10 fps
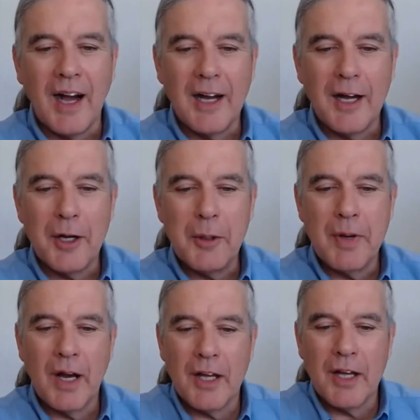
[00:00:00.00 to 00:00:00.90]

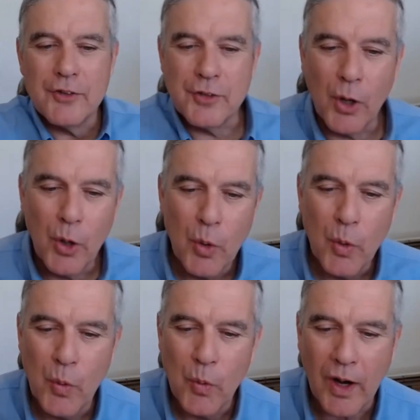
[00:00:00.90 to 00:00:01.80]
Um,
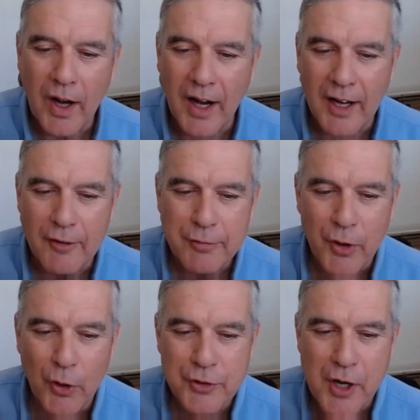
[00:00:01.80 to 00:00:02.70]
so uh,
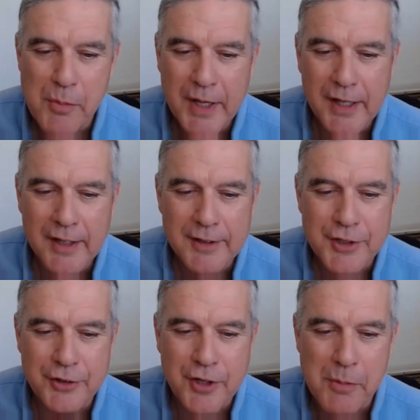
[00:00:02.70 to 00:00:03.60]
for those coming
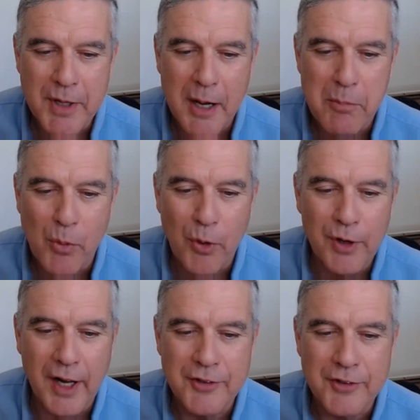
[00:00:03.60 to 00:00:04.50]
just coming on
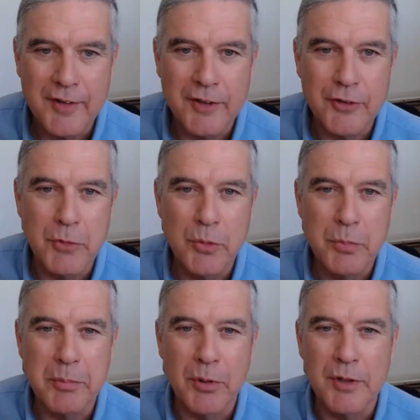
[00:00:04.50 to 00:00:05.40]
board, I see that some new
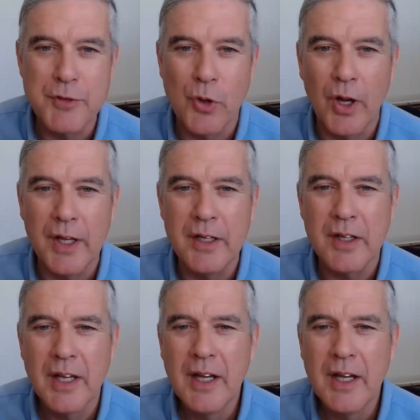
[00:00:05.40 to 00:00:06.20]
people have joined.